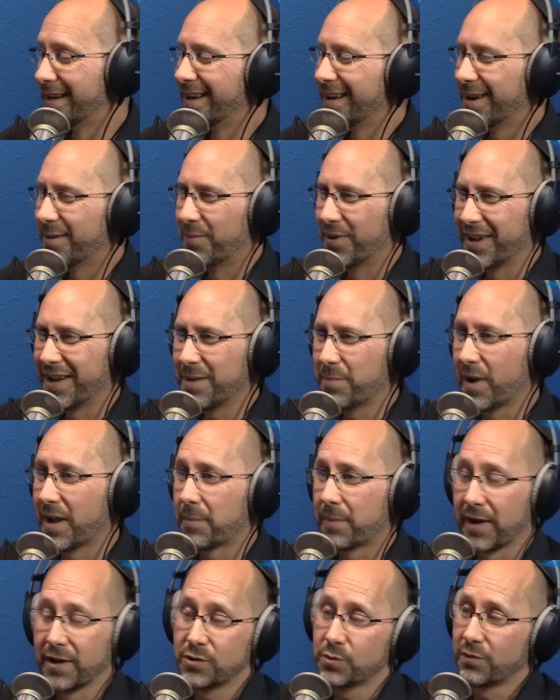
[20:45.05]
on my eBay
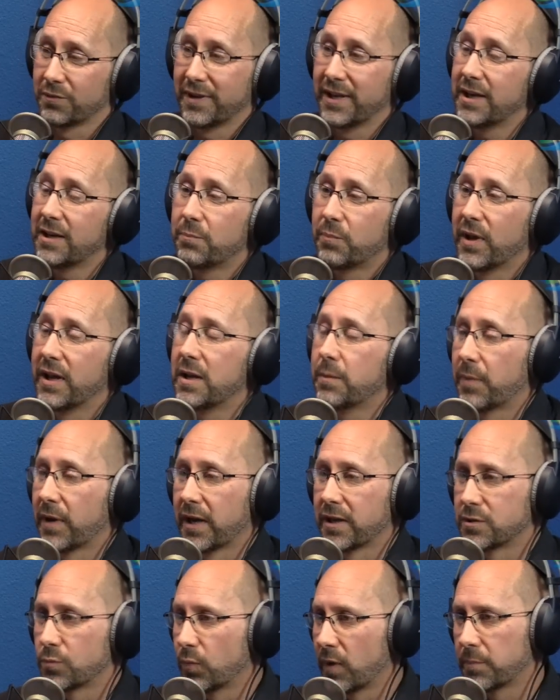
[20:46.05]
page, or any any
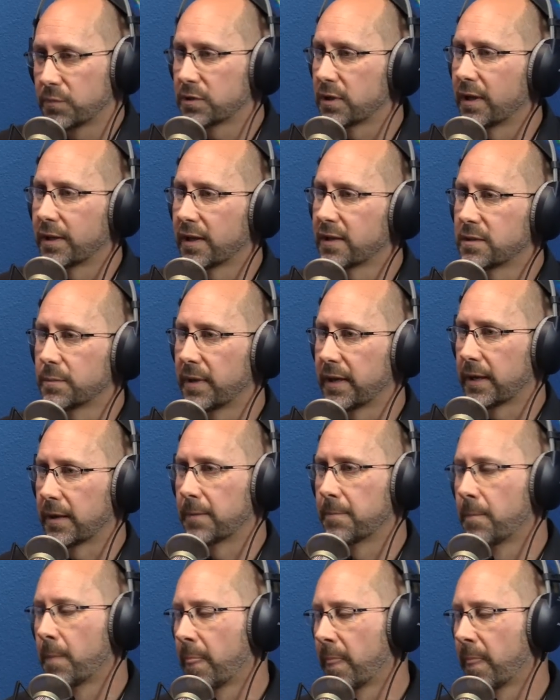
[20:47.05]
page, website, yeah. doesn't matter.